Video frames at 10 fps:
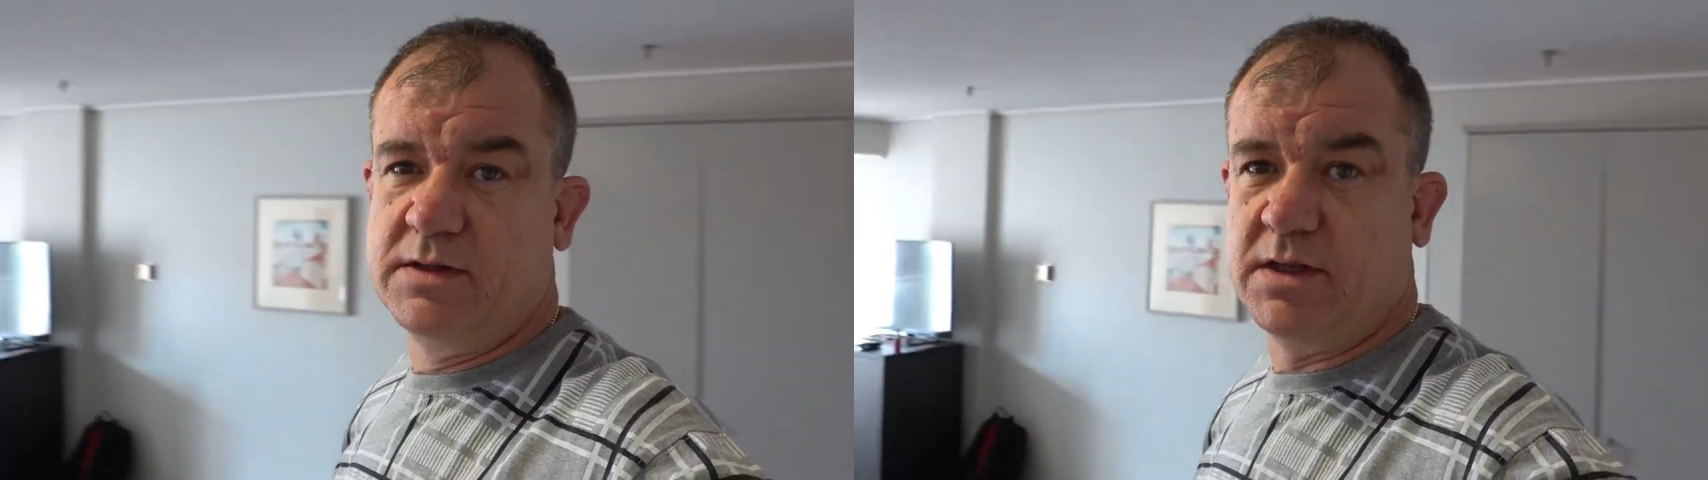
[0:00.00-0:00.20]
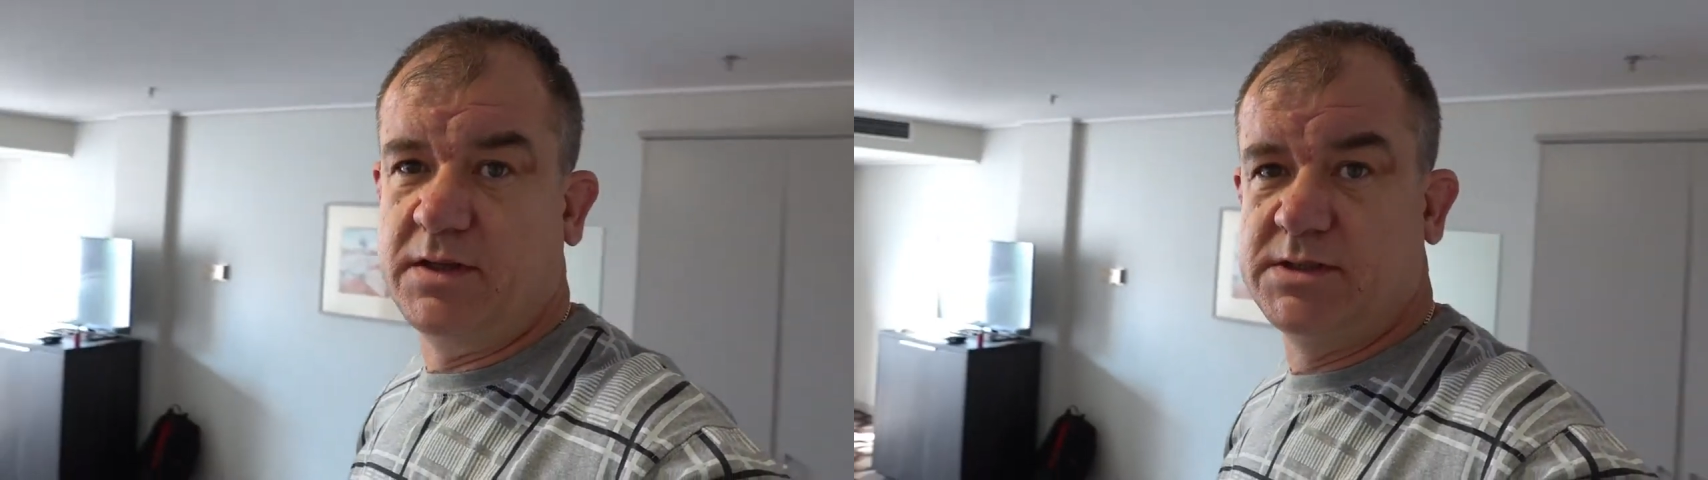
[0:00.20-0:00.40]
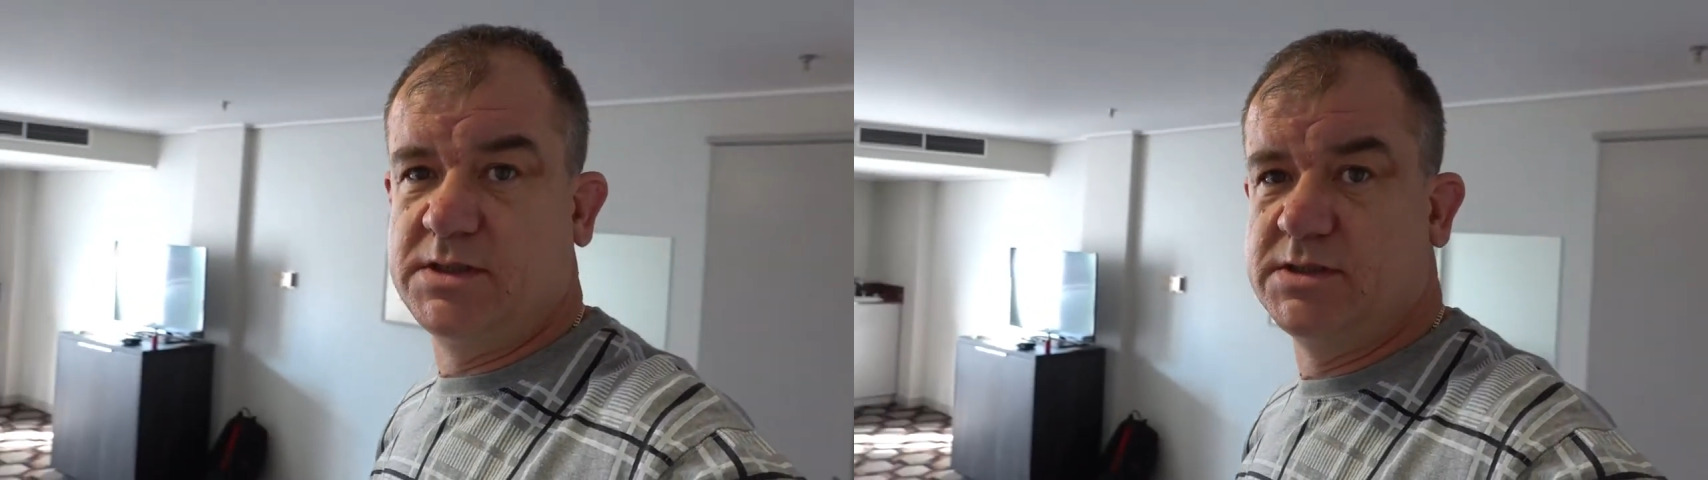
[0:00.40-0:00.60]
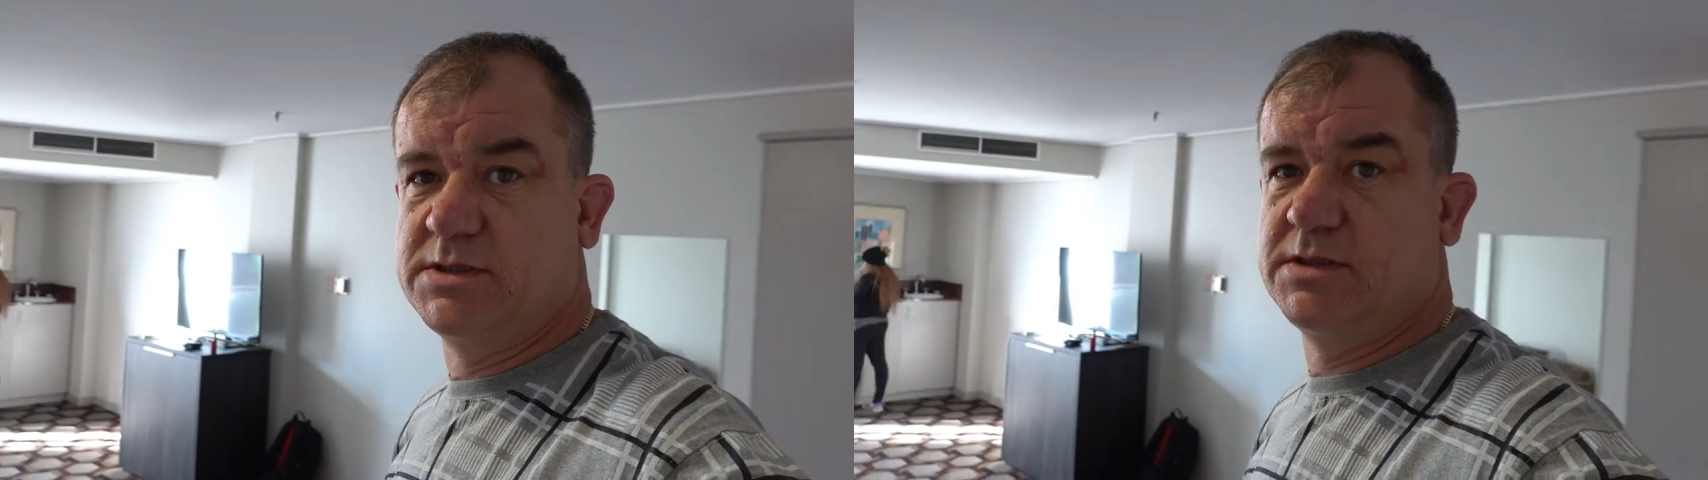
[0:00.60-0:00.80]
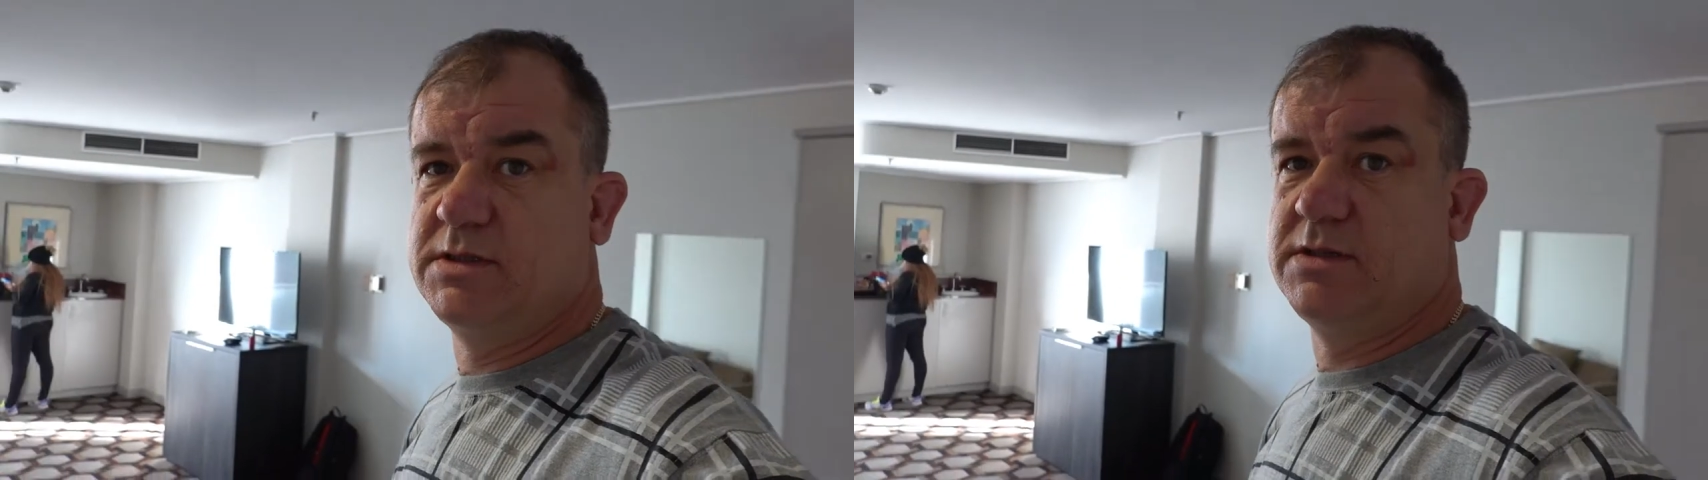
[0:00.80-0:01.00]
So this
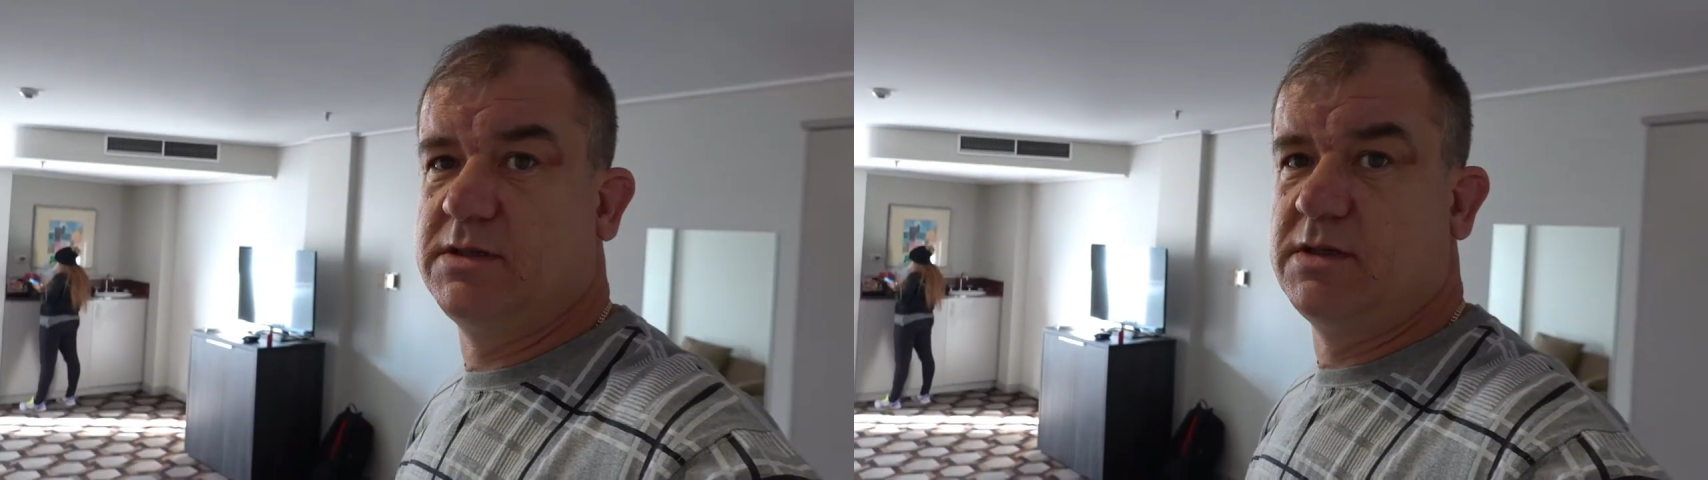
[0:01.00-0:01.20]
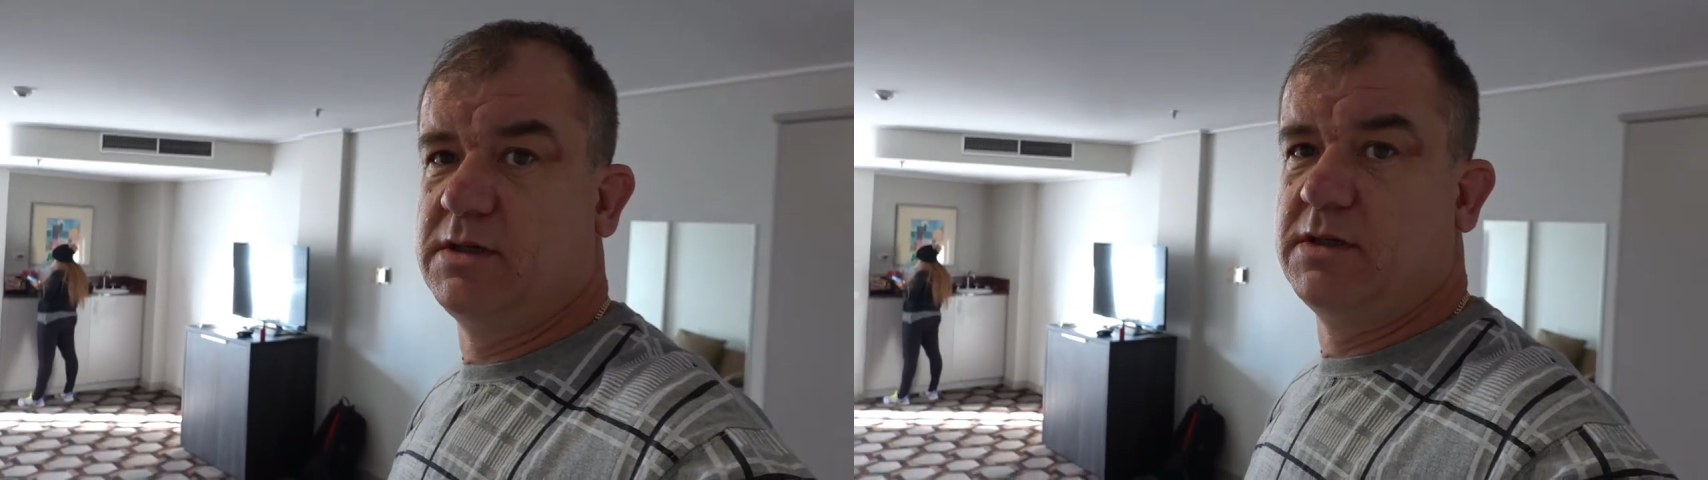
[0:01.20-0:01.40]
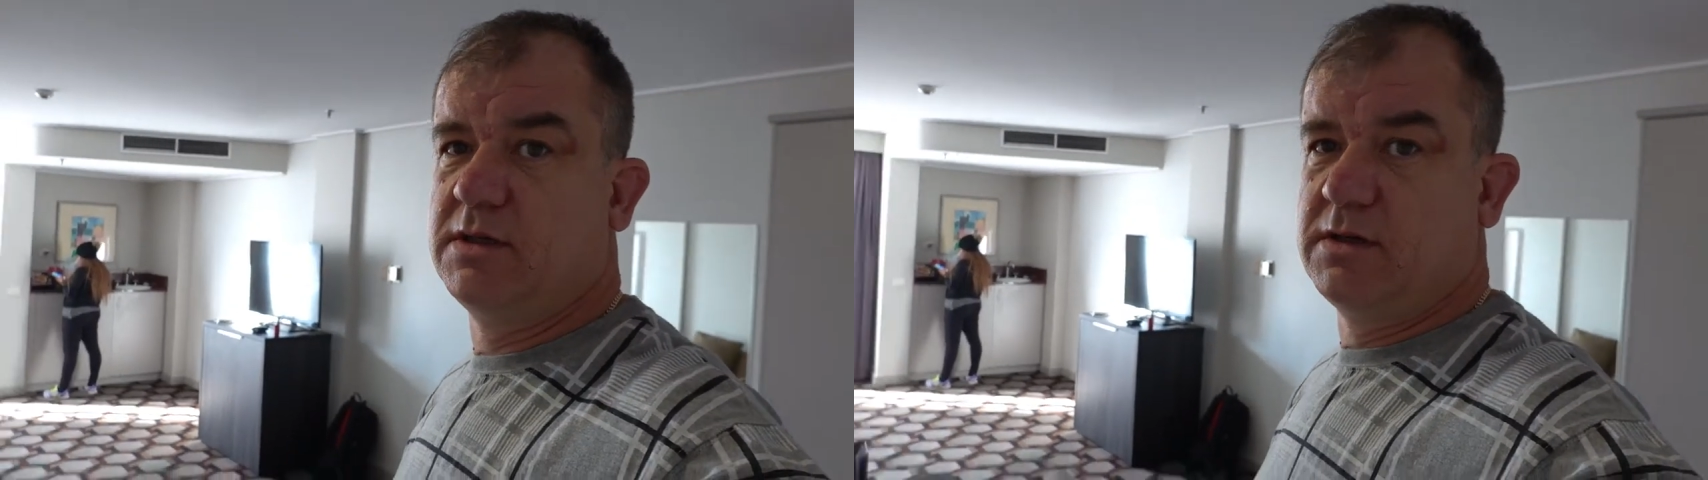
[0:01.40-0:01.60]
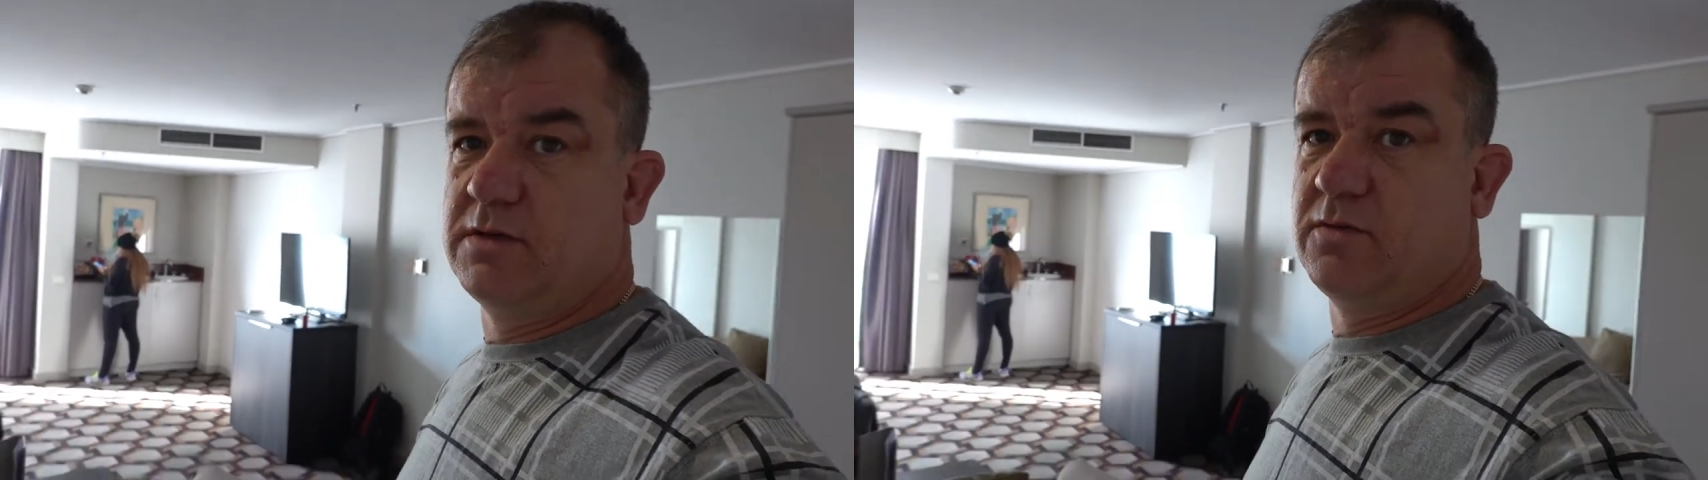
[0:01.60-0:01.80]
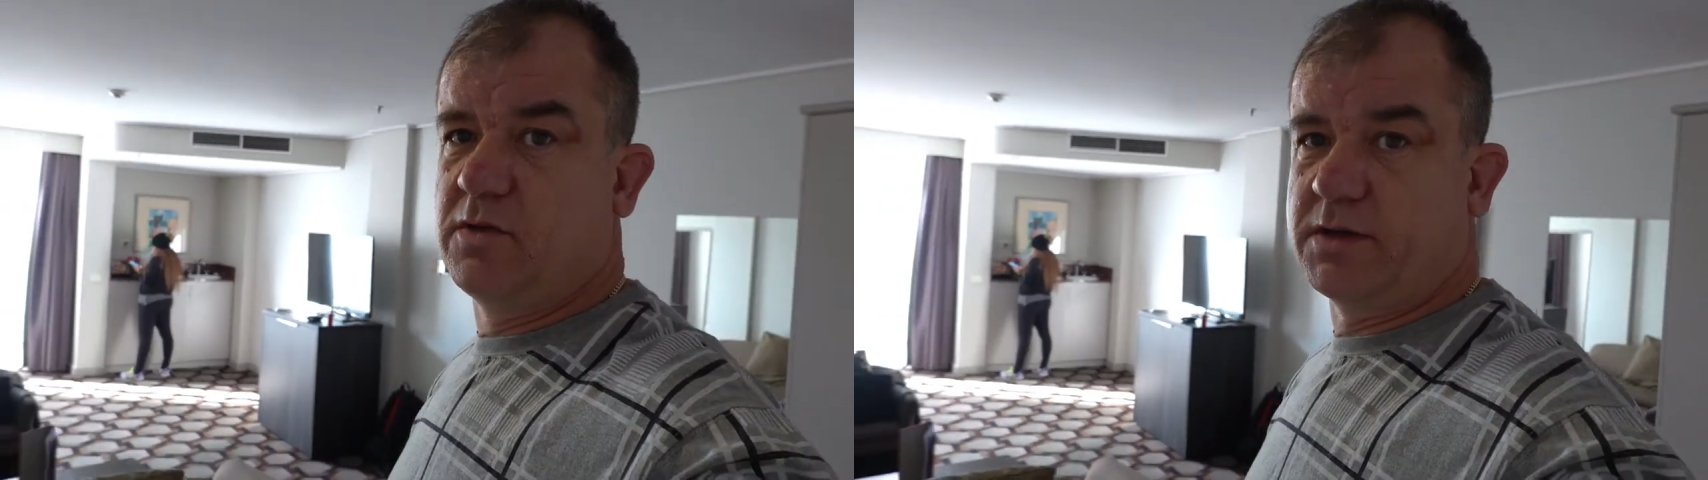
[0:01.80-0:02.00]
is
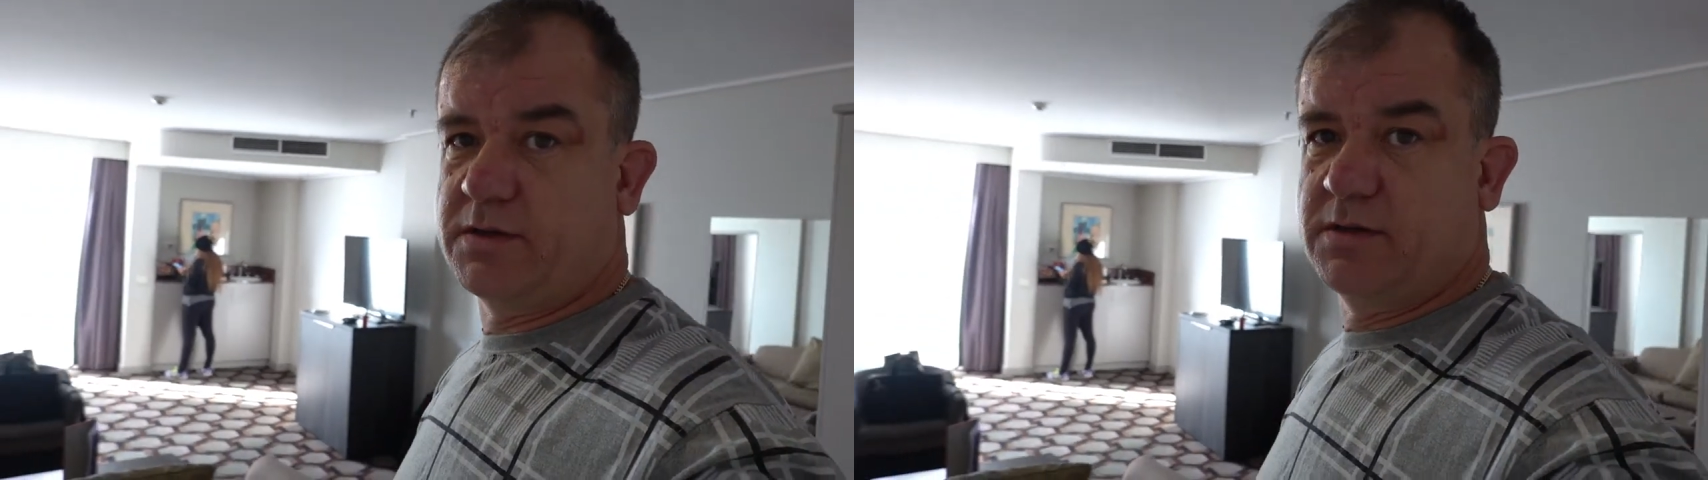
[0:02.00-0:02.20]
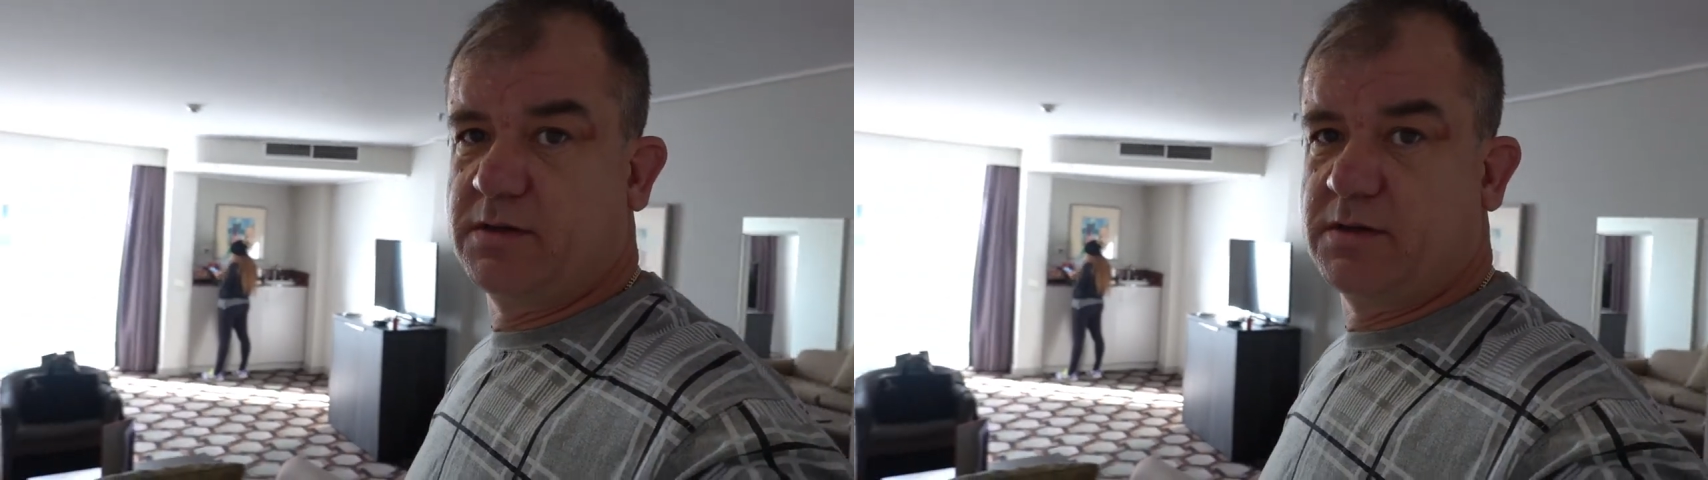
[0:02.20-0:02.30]
what